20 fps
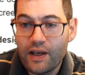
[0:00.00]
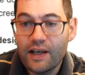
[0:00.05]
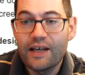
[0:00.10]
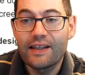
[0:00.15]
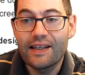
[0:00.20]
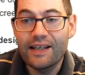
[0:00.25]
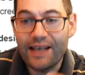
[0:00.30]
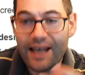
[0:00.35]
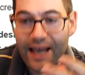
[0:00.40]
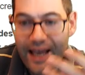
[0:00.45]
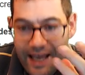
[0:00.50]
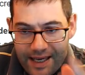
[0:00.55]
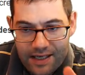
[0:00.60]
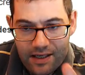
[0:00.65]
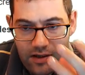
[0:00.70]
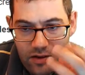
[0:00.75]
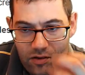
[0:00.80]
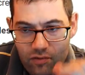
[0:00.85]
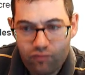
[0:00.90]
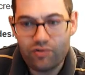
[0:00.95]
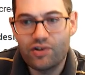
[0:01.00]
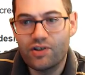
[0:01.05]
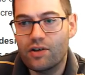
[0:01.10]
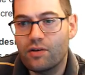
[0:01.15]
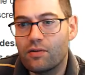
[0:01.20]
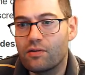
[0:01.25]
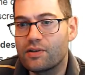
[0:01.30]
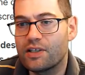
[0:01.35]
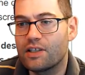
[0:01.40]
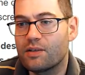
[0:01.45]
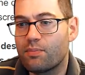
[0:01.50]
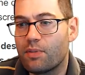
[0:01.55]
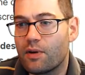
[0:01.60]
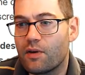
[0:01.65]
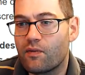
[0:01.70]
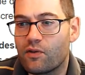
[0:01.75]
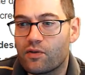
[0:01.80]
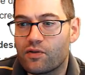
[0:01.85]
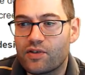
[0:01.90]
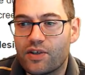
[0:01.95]
The end result is both
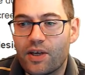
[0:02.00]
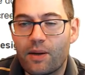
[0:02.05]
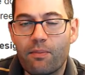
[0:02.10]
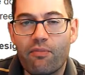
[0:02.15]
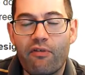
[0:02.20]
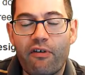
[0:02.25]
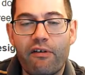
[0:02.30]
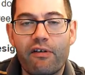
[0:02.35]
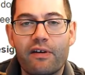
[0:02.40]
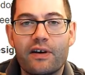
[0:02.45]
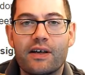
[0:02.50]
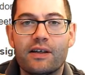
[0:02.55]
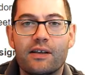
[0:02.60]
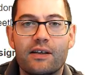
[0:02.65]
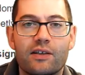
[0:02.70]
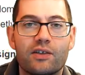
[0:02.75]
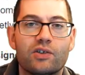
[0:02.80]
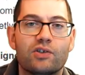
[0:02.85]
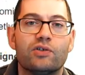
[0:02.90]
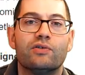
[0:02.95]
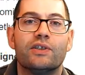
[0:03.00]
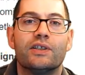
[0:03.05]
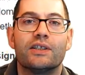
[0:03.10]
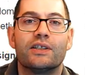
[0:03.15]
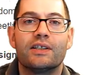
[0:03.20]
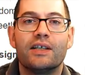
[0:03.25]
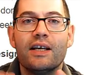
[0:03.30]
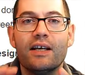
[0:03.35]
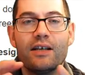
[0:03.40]
contemporary and luxurious.